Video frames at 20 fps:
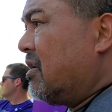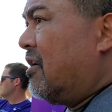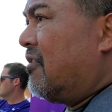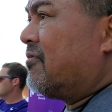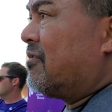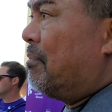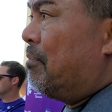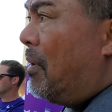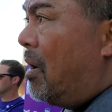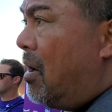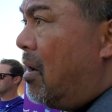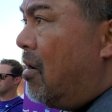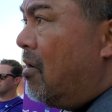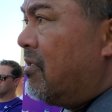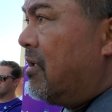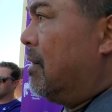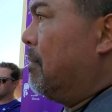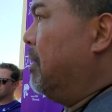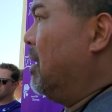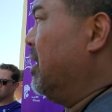off the ball.
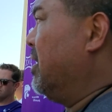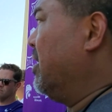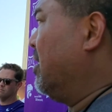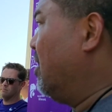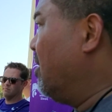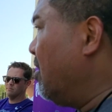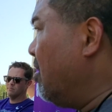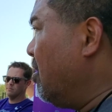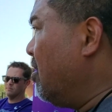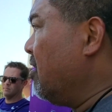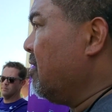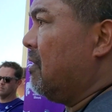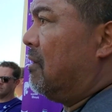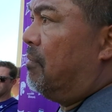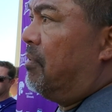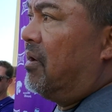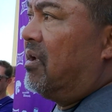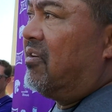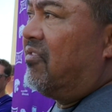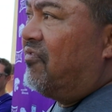They play hard. They
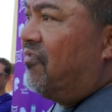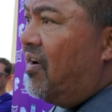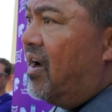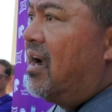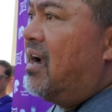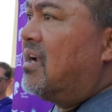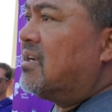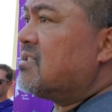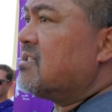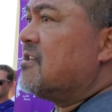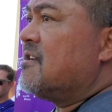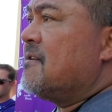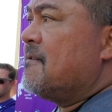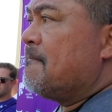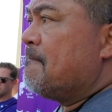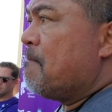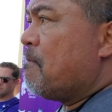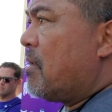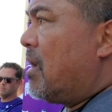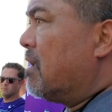play fast.
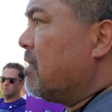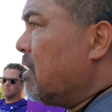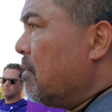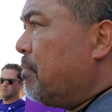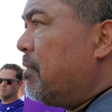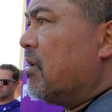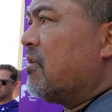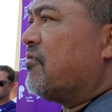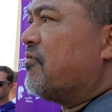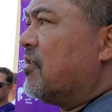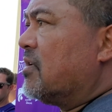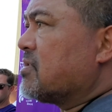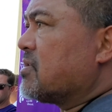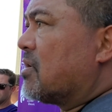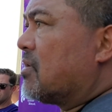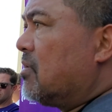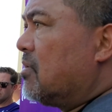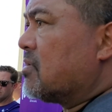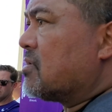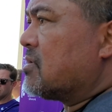And they play
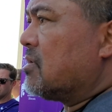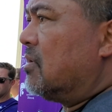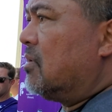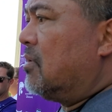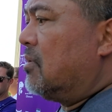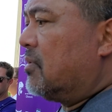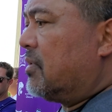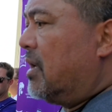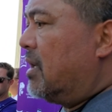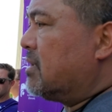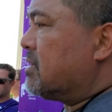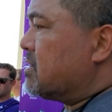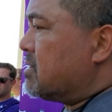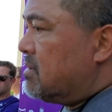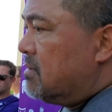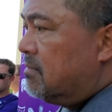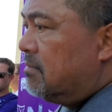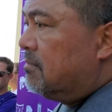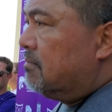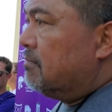physical. So that's